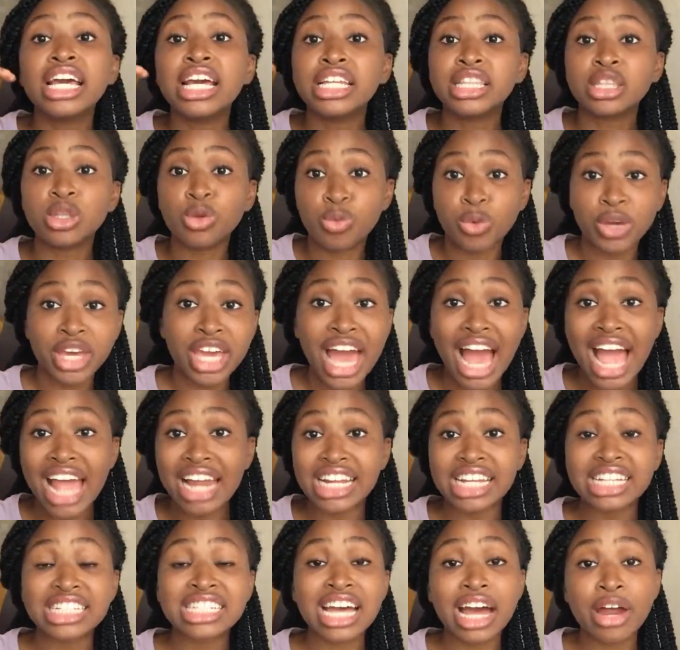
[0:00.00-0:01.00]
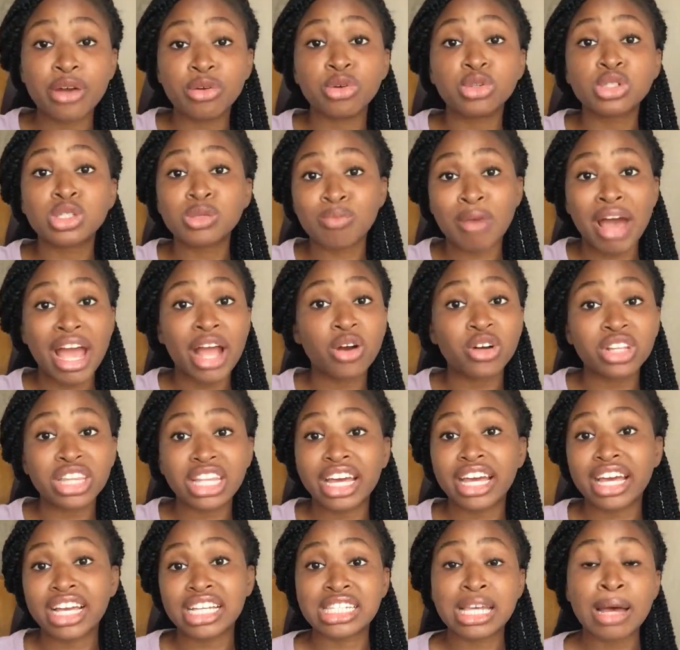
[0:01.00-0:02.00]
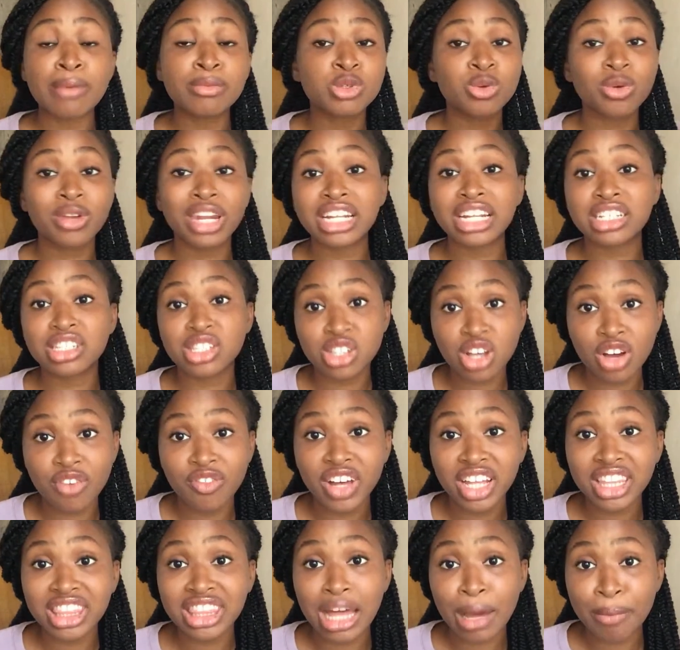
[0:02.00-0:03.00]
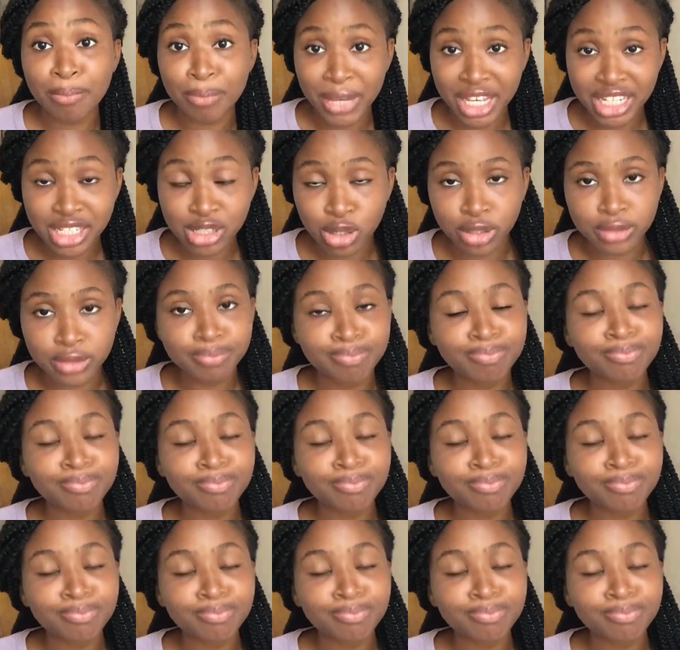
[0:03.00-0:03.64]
the way I later wrote my other exams when I discovered that method.